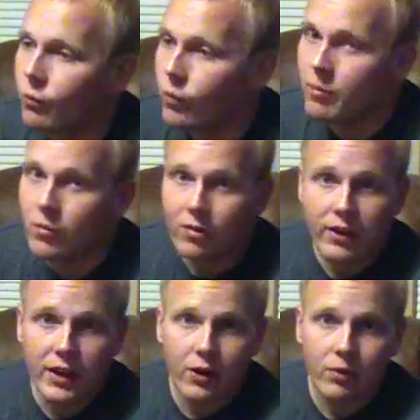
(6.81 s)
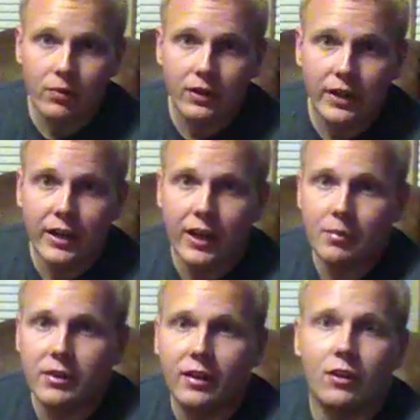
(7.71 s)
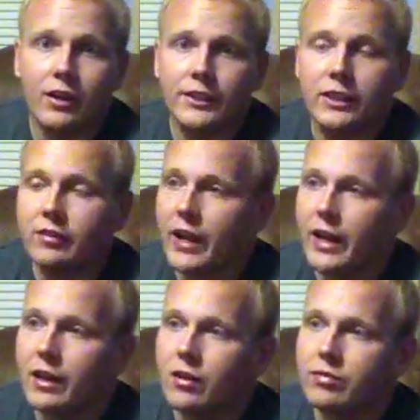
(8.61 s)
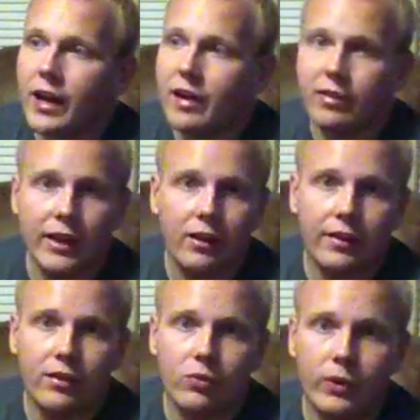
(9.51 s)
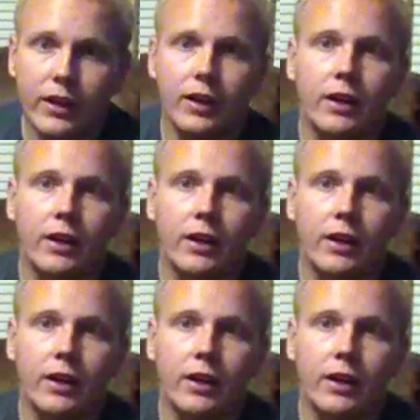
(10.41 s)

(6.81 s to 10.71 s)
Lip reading: One more video leading up to the launch of Halo 5 later on this week.